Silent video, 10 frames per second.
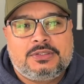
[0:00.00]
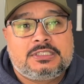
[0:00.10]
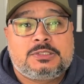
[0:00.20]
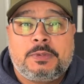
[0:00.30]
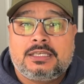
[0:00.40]
the
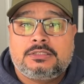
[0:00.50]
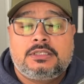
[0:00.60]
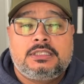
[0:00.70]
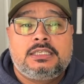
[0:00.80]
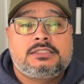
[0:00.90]
specs
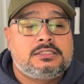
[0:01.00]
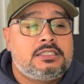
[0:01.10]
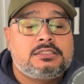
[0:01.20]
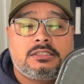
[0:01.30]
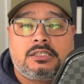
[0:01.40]
on this
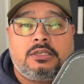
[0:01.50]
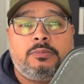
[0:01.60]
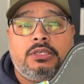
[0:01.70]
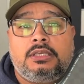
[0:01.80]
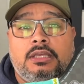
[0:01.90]
is going to
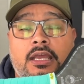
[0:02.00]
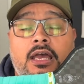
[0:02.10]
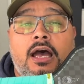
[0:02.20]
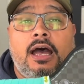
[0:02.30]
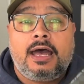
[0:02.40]
be
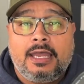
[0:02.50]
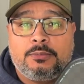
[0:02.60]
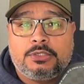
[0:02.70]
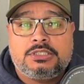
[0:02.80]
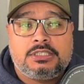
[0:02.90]
a
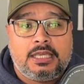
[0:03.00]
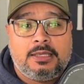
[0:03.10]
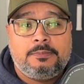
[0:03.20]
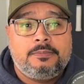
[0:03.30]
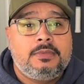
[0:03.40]
hybrid
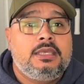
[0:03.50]
shape.